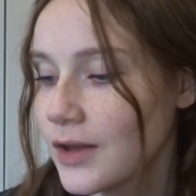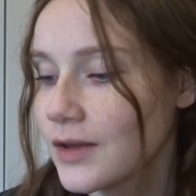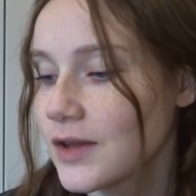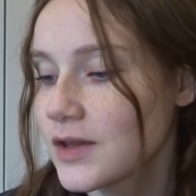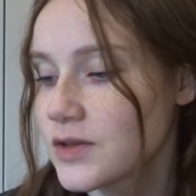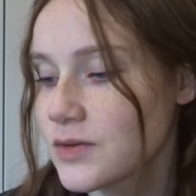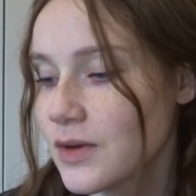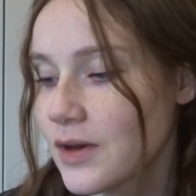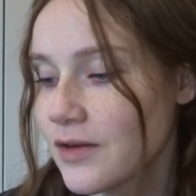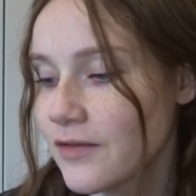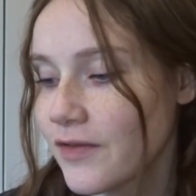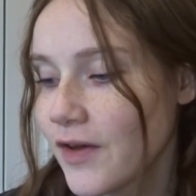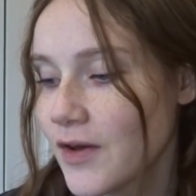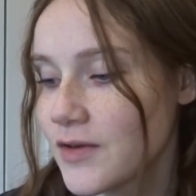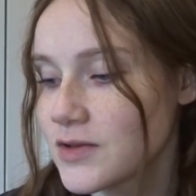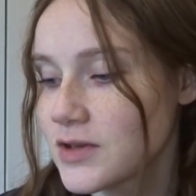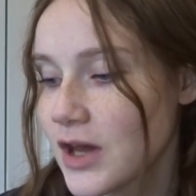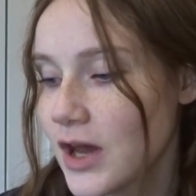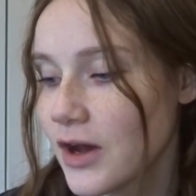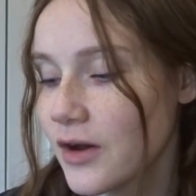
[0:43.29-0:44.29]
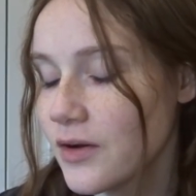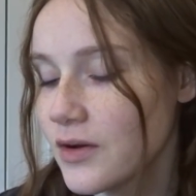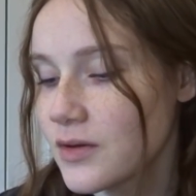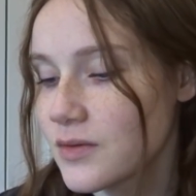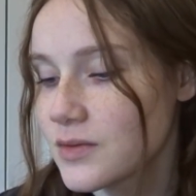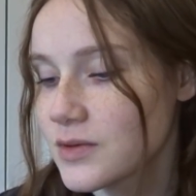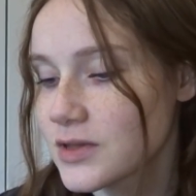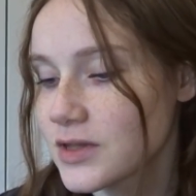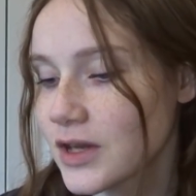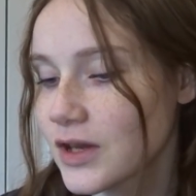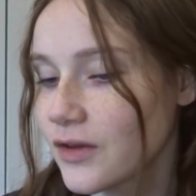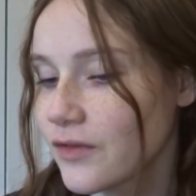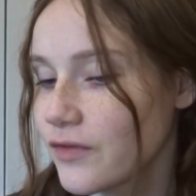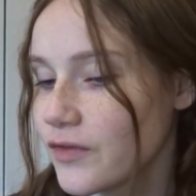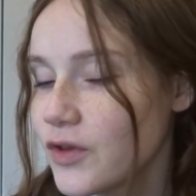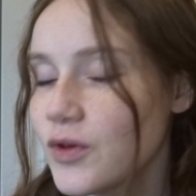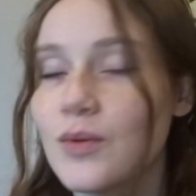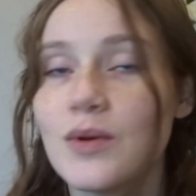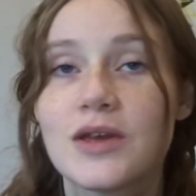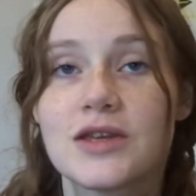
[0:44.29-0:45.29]
That's when I found out. It was like a
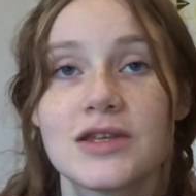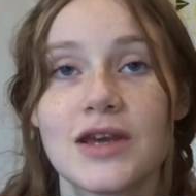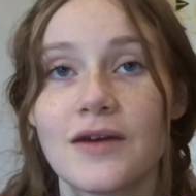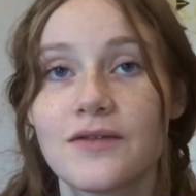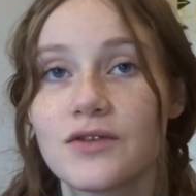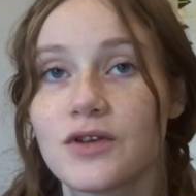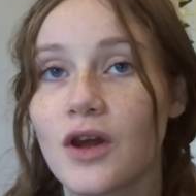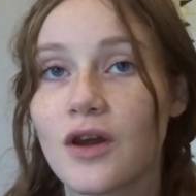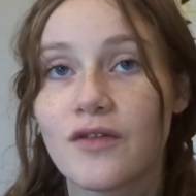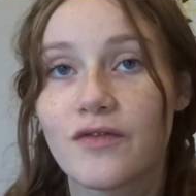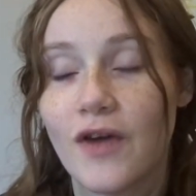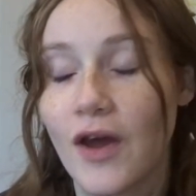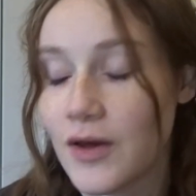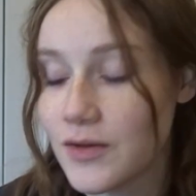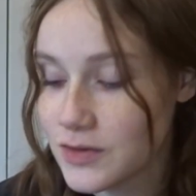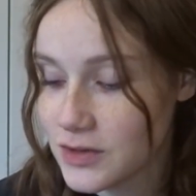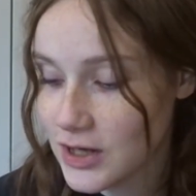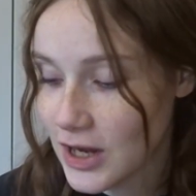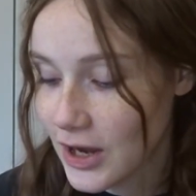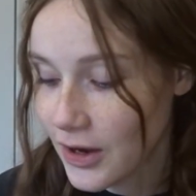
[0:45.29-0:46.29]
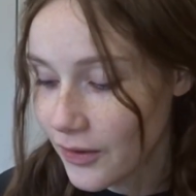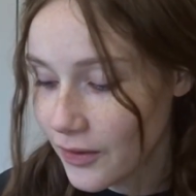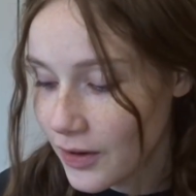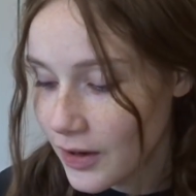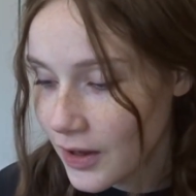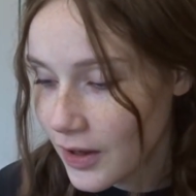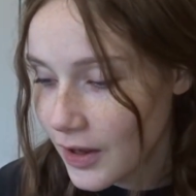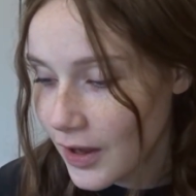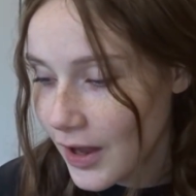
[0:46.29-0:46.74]
few weeks after I found out.